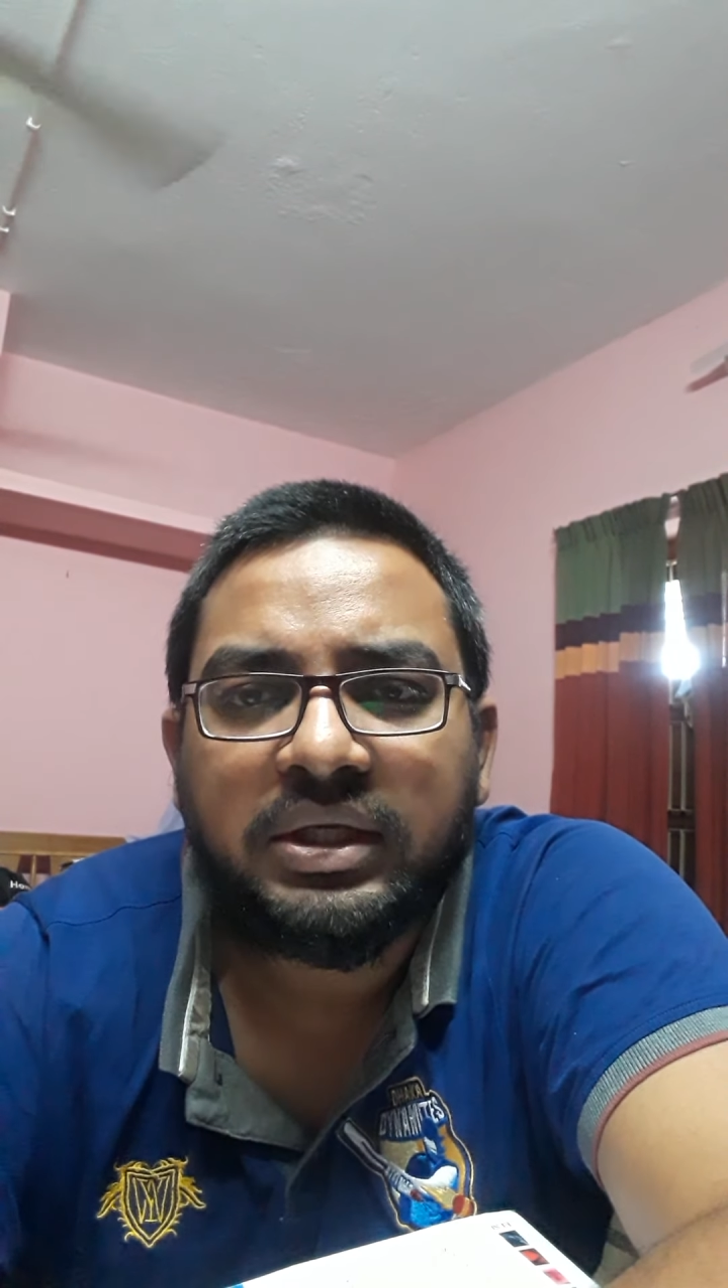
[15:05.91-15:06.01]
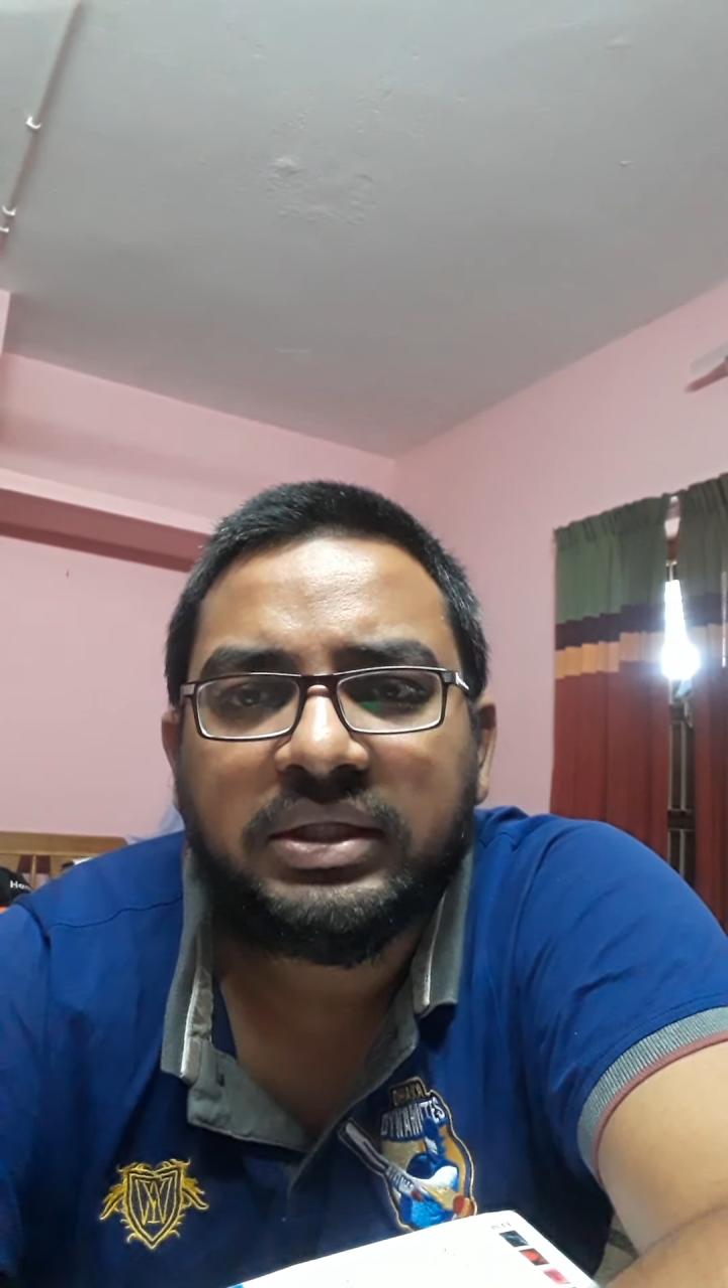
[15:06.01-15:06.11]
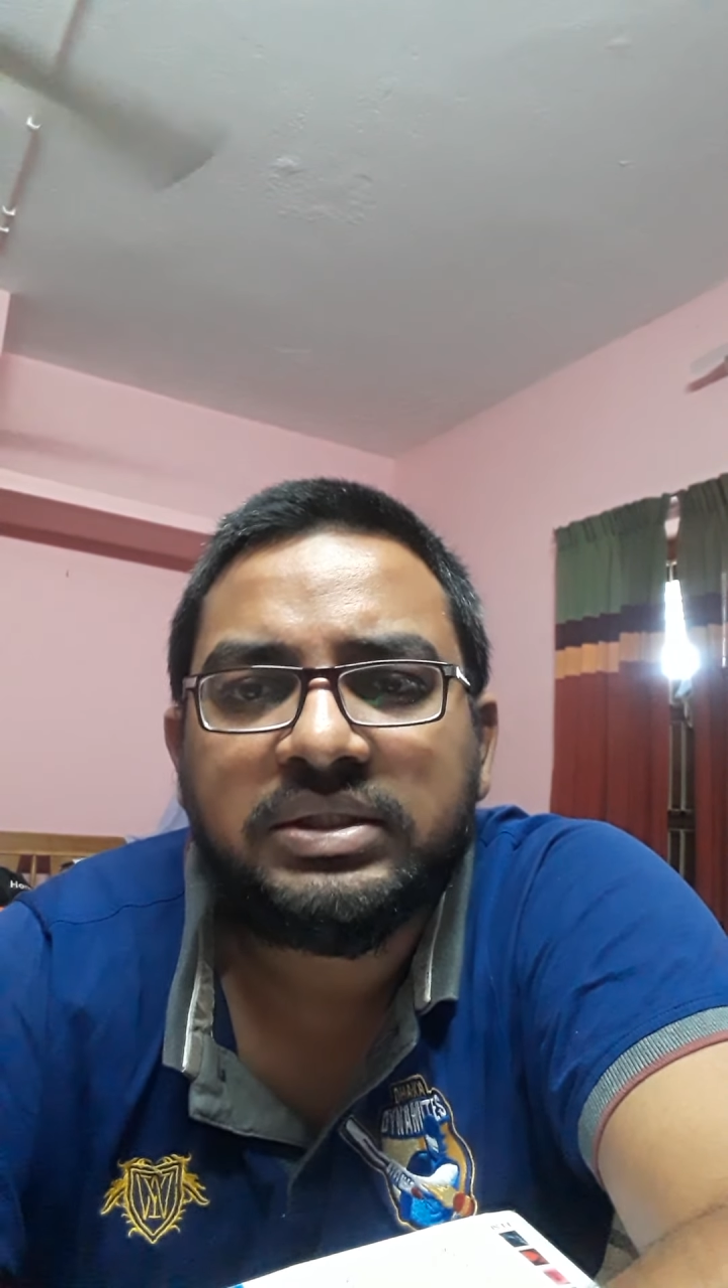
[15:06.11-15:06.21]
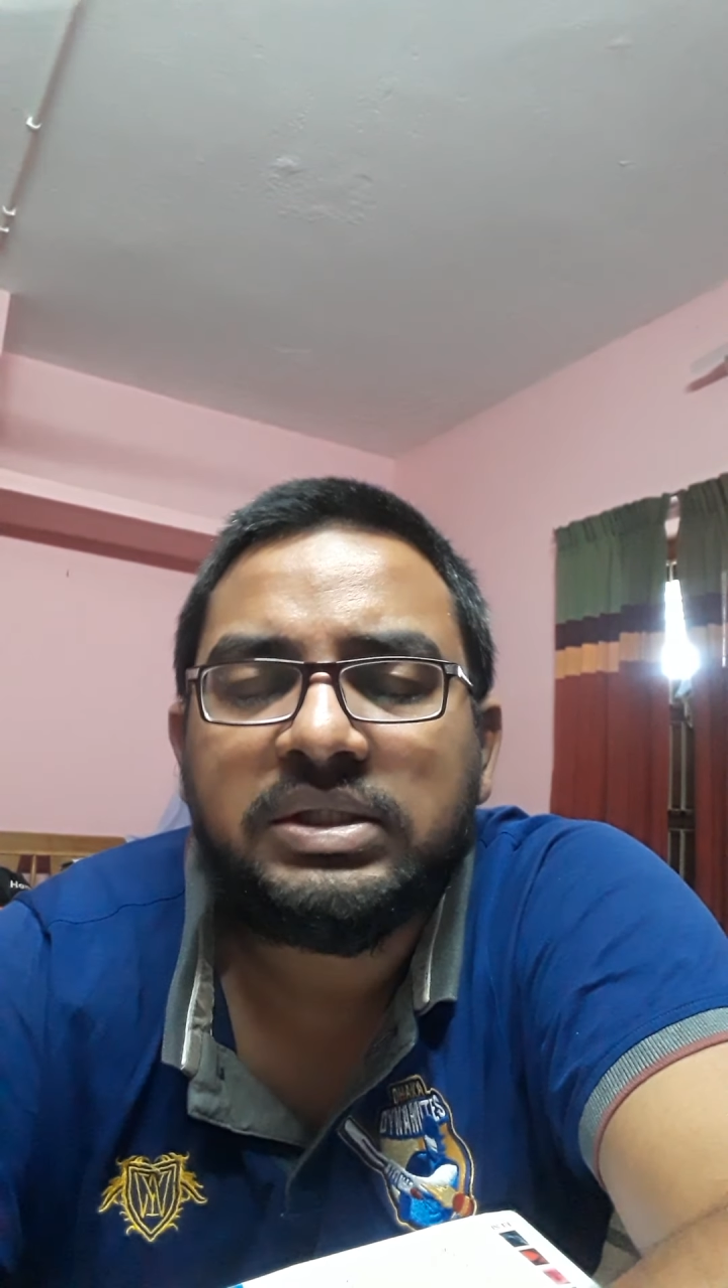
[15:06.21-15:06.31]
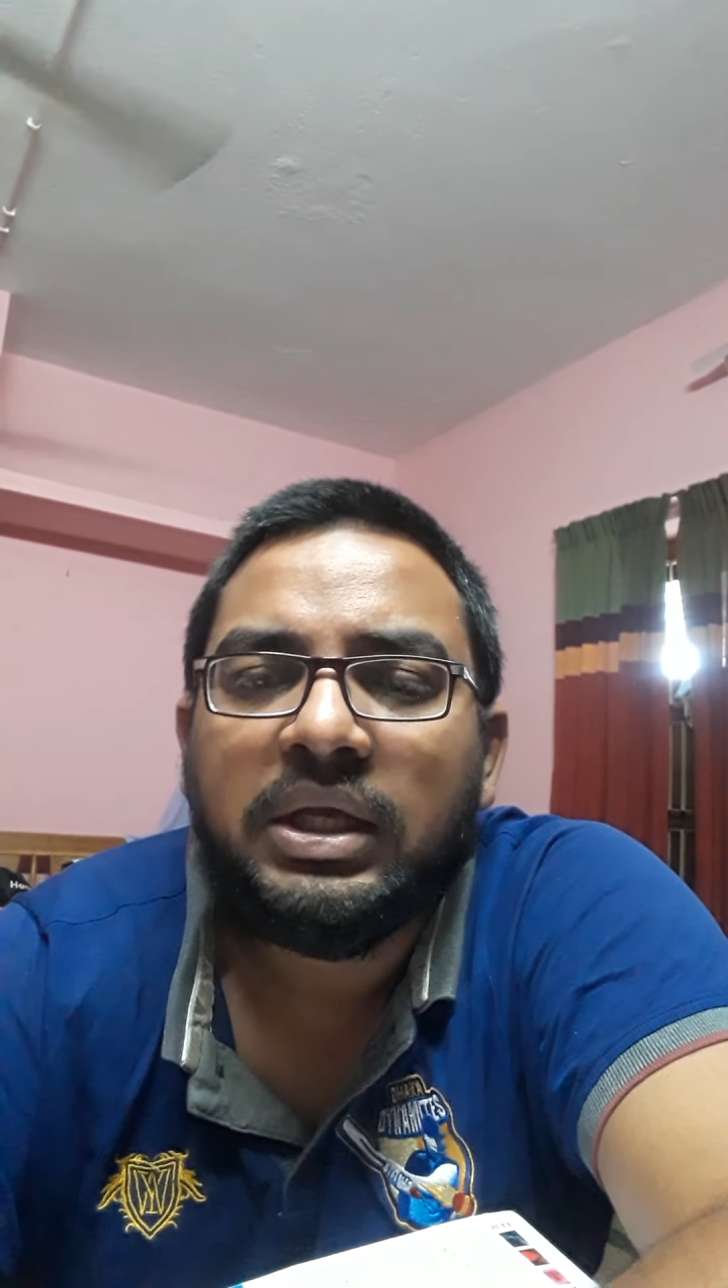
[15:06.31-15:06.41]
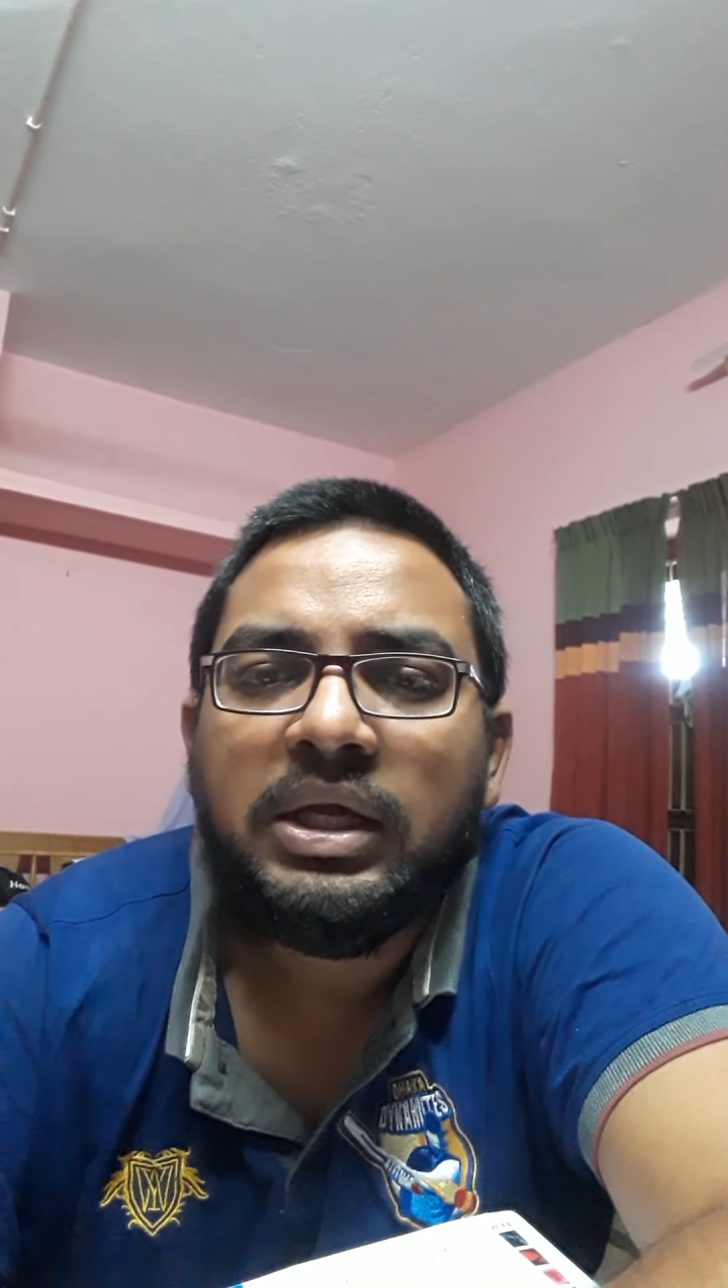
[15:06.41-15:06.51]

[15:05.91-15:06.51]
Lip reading: That is